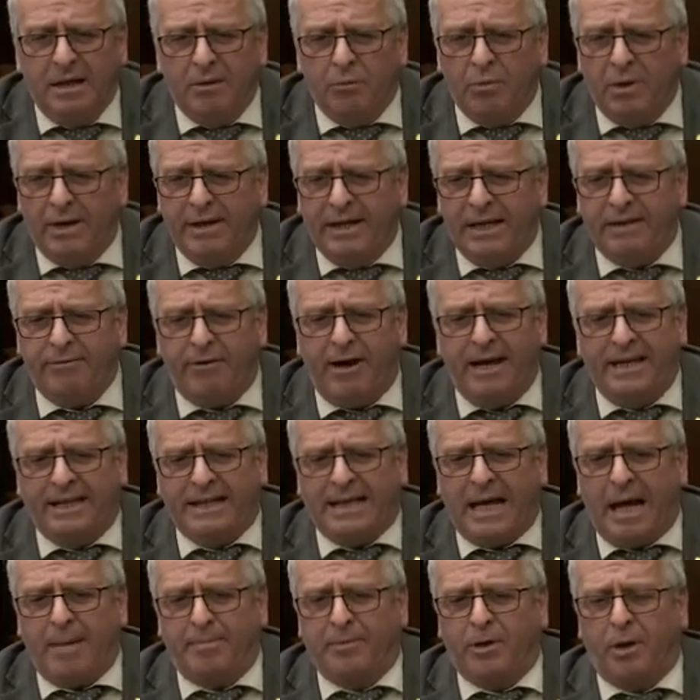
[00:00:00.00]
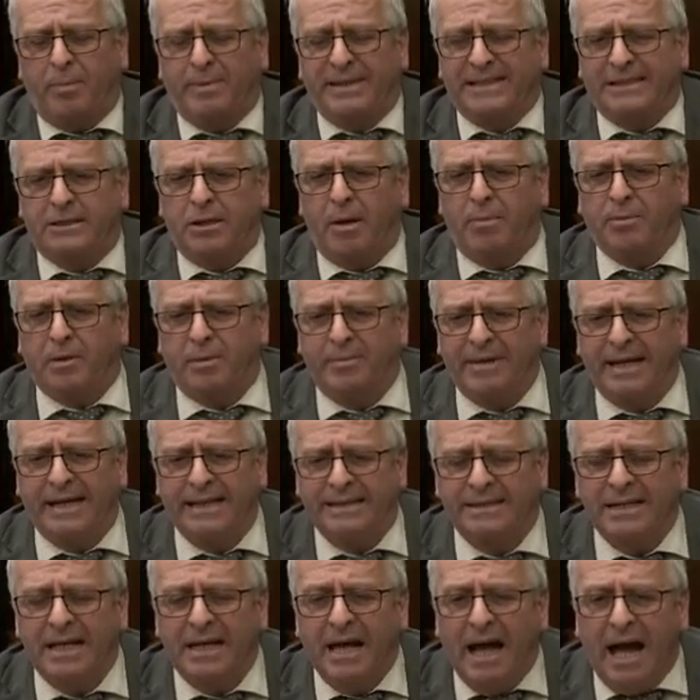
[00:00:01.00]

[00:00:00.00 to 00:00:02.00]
Well, you divide the cabinet up into subcommittees